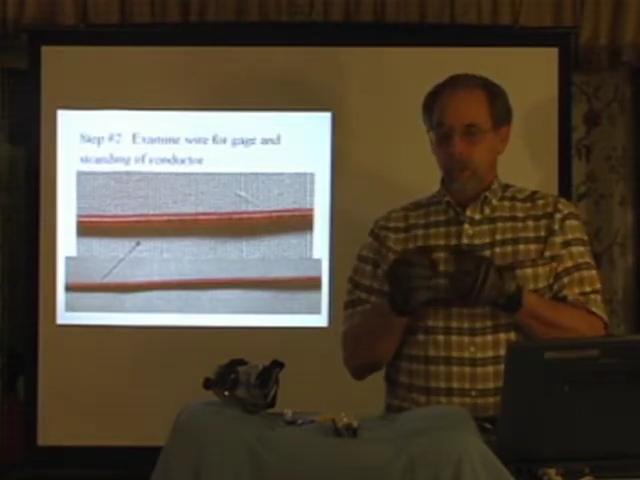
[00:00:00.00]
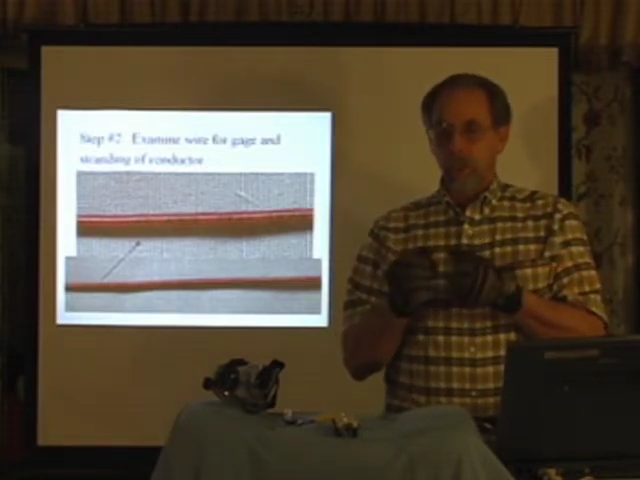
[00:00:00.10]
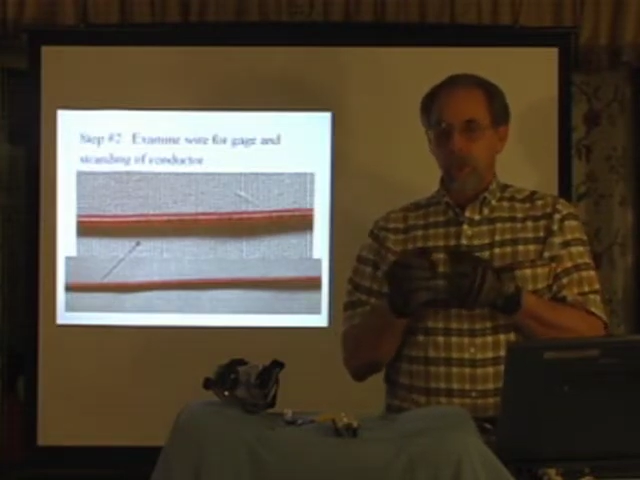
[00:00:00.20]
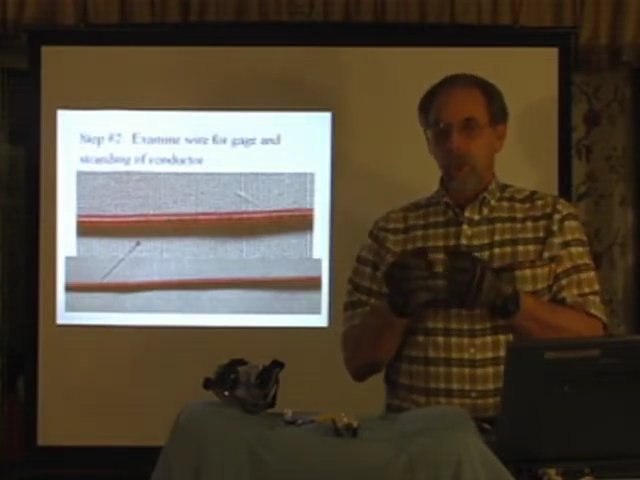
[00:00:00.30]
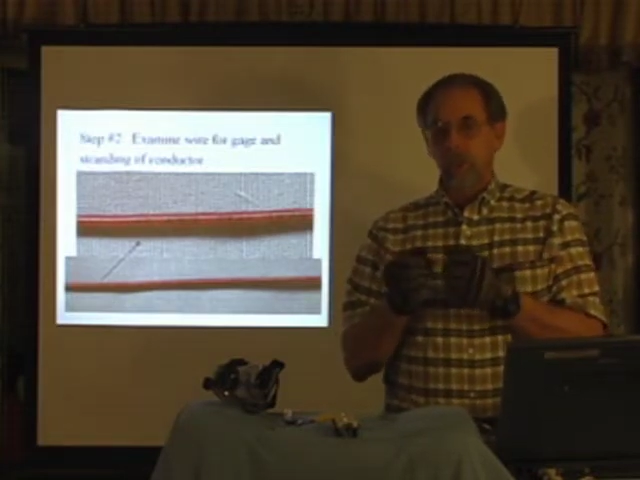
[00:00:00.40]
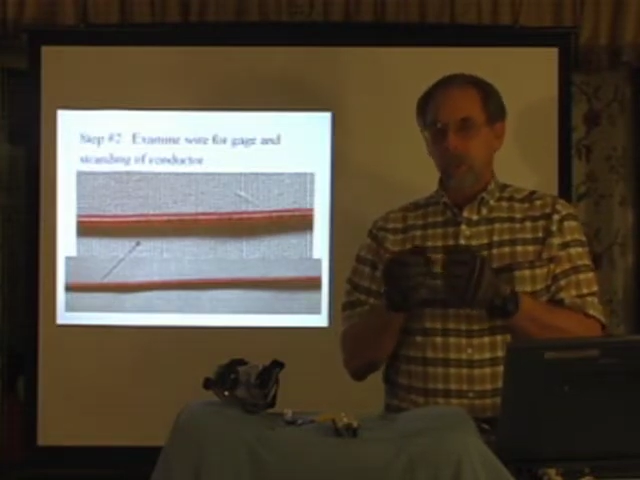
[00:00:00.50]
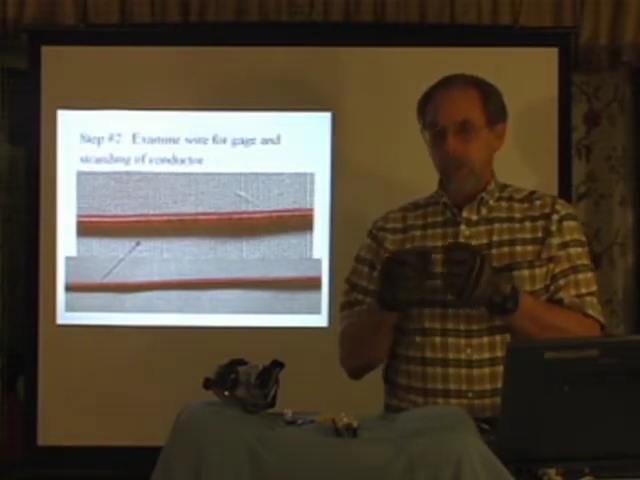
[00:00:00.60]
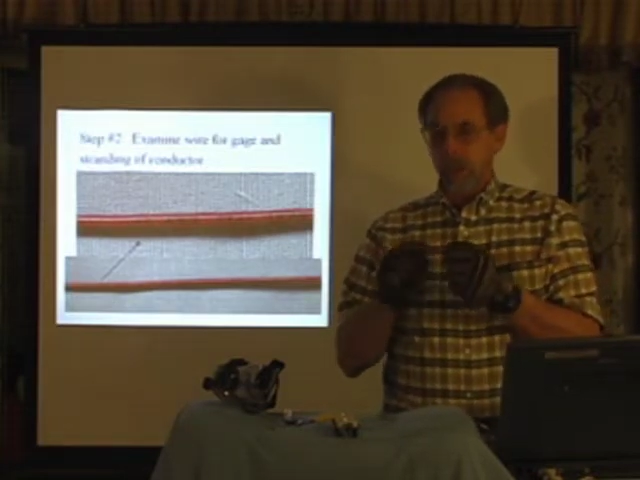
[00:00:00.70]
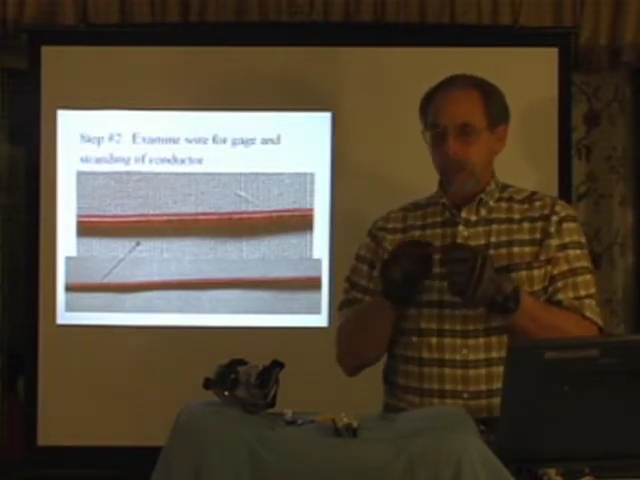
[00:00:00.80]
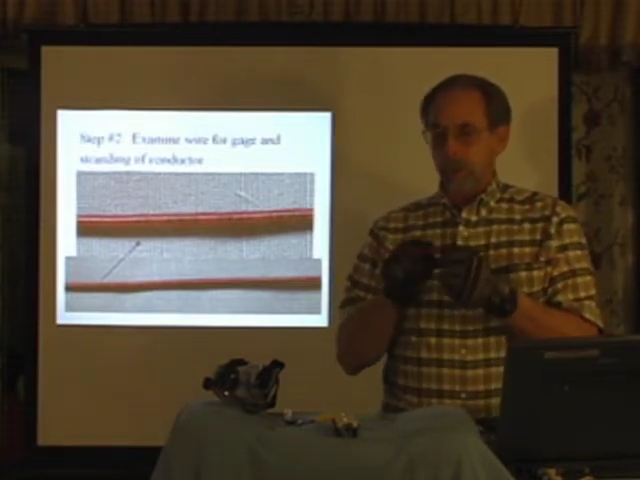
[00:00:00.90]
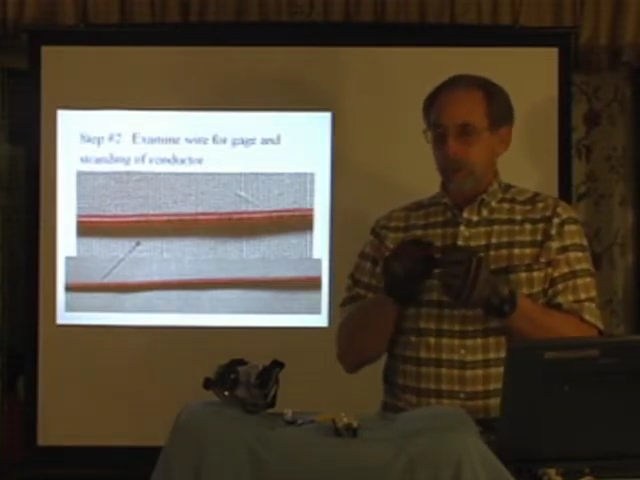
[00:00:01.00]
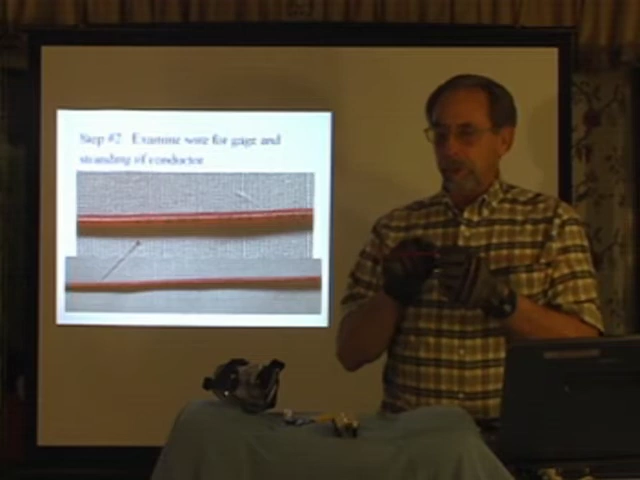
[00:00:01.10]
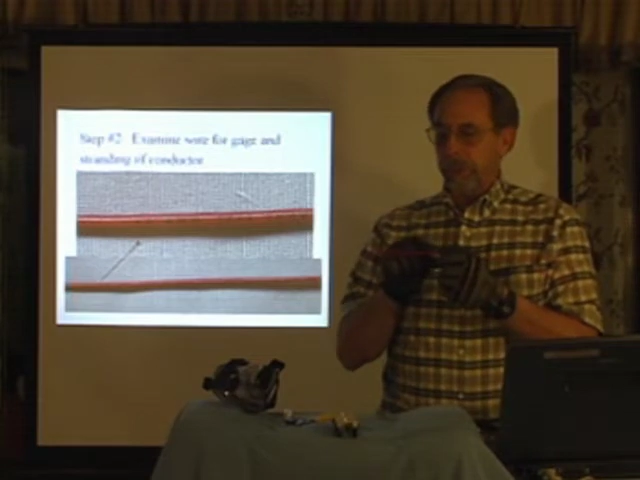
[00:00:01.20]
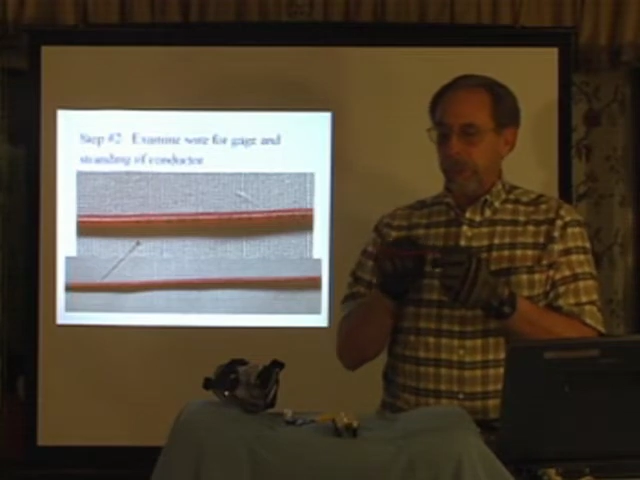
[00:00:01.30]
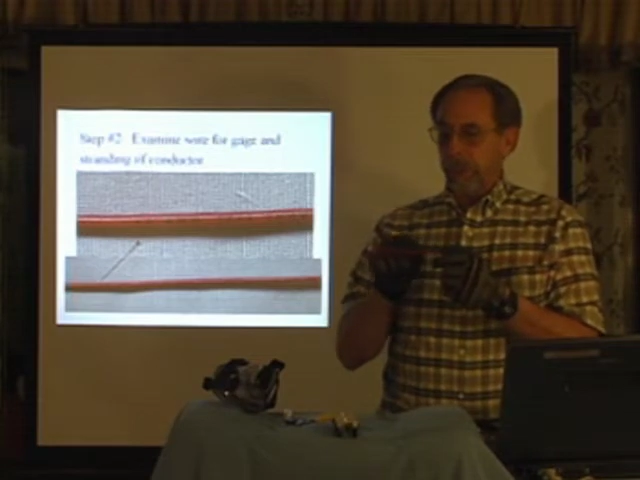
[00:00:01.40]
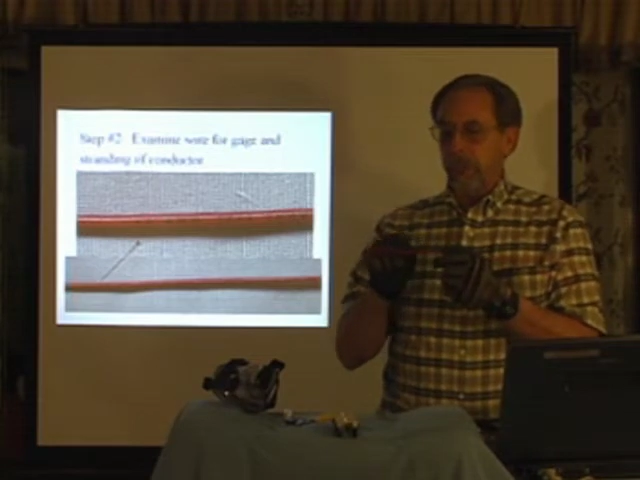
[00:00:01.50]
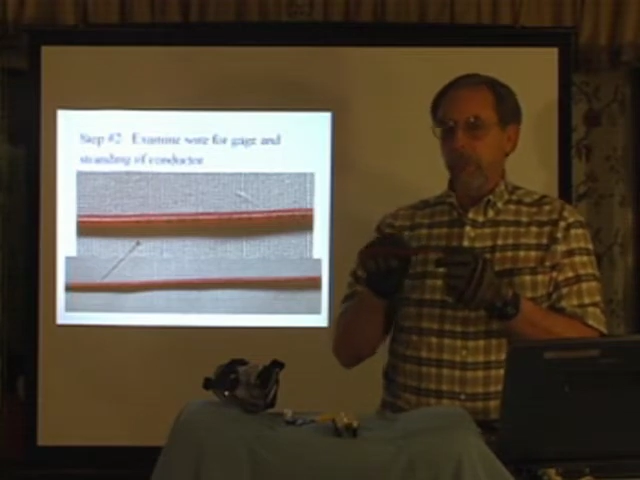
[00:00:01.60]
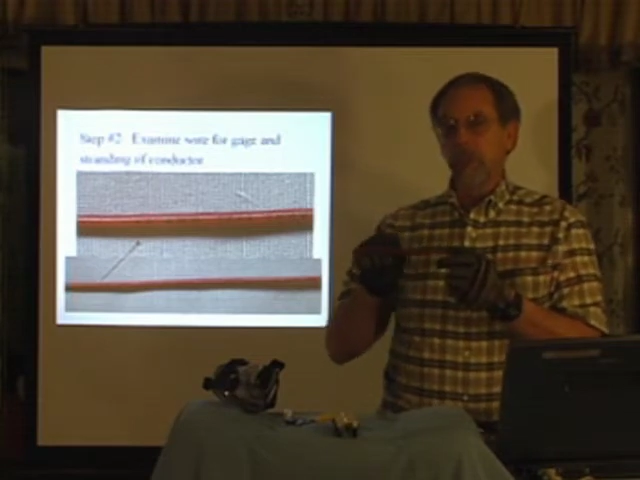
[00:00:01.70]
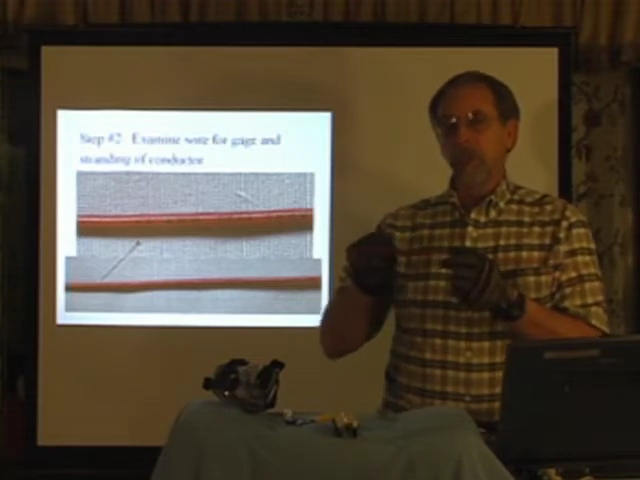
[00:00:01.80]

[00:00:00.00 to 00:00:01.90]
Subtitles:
were shown how to read